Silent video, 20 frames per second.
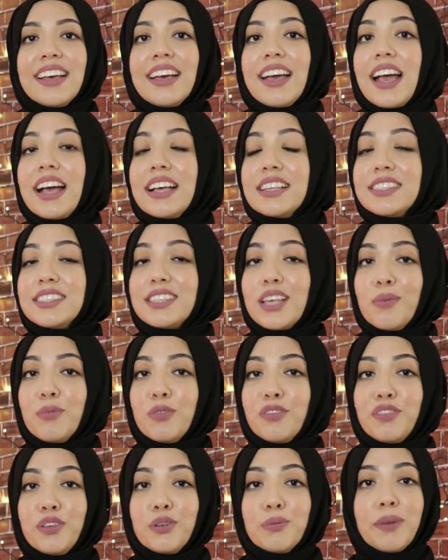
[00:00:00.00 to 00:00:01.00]
As some
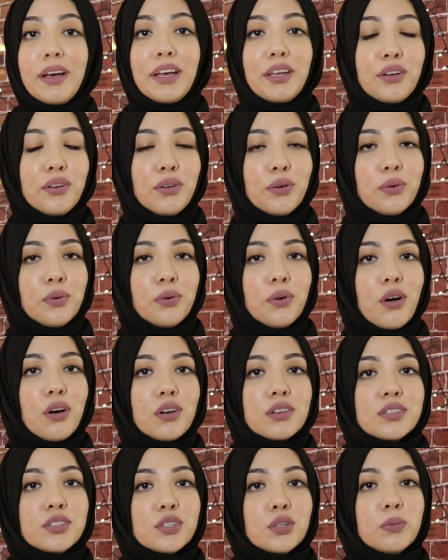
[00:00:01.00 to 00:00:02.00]
of you might know,
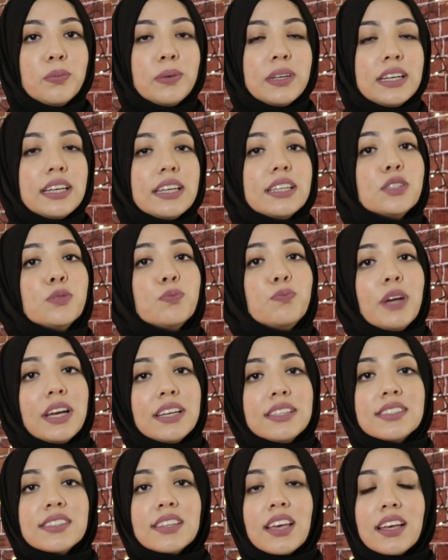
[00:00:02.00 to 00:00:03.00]
October is
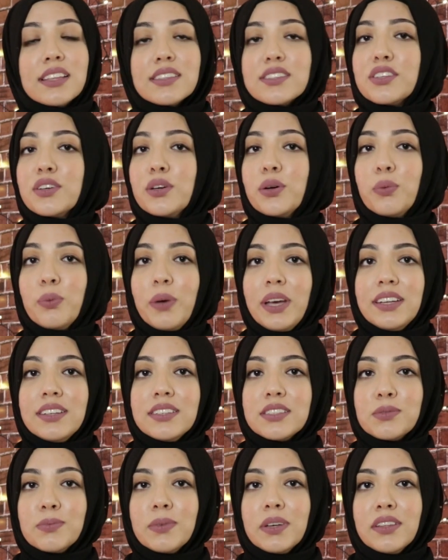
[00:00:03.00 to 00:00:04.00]
Breast Cancer
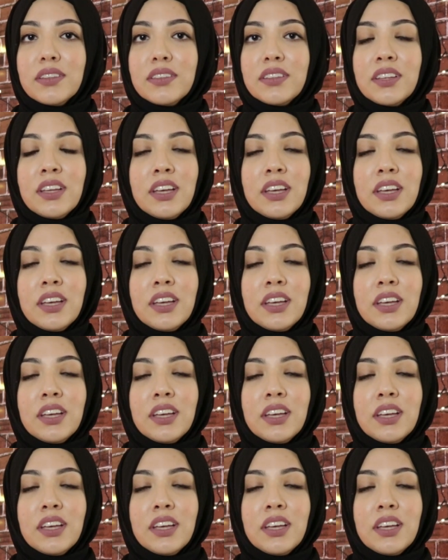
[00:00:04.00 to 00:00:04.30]
Awareness Month.